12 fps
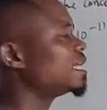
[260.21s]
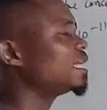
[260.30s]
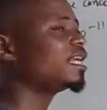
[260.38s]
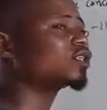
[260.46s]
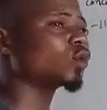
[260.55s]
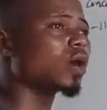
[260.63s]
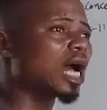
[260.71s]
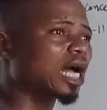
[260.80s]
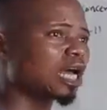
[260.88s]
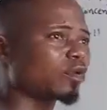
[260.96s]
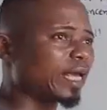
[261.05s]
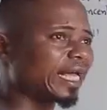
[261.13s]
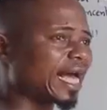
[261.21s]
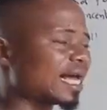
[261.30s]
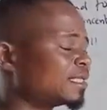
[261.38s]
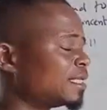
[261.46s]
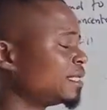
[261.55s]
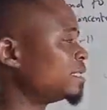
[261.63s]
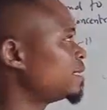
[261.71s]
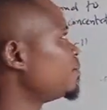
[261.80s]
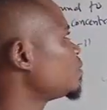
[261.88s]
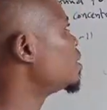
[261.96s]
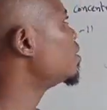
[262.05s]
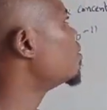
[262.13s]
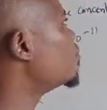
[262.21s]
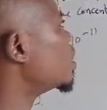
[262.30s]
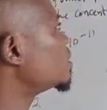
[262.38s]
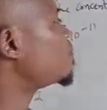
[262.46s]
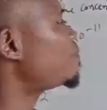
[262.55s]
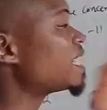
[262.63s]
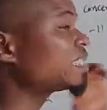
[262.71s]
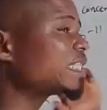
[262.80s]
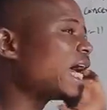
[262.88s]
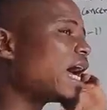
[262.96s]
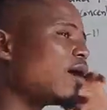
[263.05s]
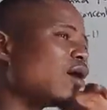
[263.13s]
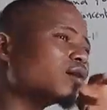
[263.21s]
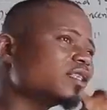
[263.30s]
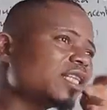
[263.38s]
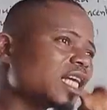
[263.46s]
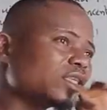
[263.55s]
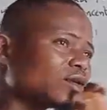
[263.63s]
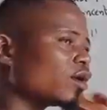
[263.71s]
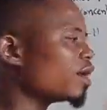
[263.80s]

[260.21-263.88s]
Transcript: into alkanoic acid. But partial oxidation or